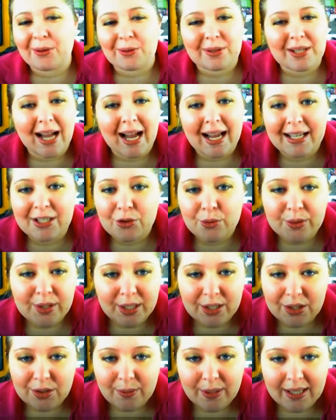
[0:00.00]
you're not
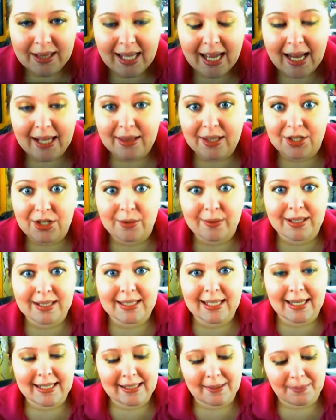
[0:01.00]
interested in doing that, then you can
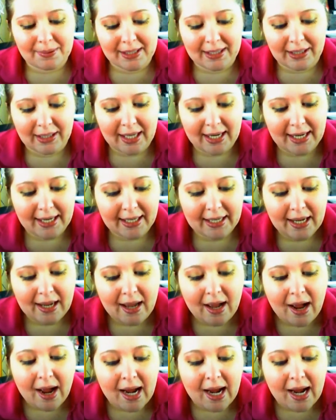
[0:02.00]
say something like,